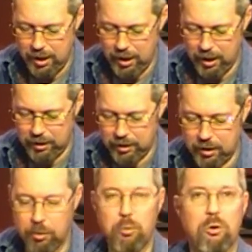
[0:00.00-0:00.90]
and
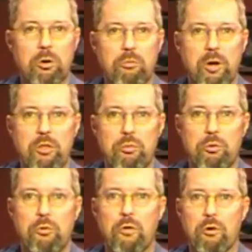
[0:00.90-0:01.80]
we'll read
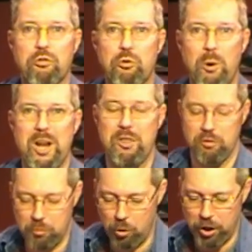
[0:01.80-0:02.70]
through verse 20
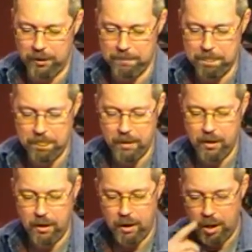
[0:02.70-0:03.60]
this morning.
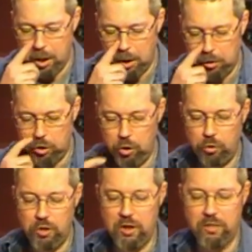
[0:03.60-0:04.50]
Do
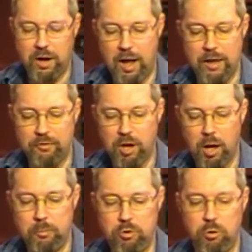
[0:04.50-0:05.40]
you think that I have
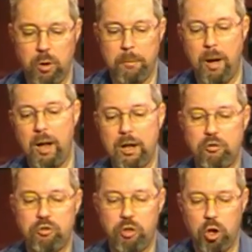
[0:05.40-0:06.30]
come to
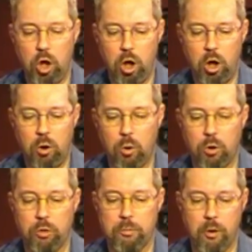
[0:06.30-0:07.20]
abolish the law
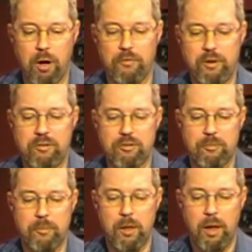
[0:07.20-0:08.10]
or the prophets?
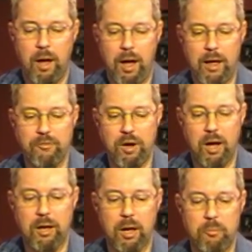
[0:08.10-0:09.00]
I have
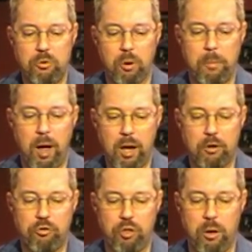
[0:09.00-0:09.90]
not come to
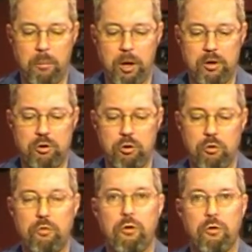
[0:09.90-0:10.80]
abolish them, but
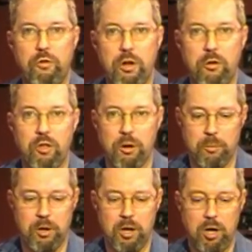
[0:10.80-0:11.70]
to fulfill them.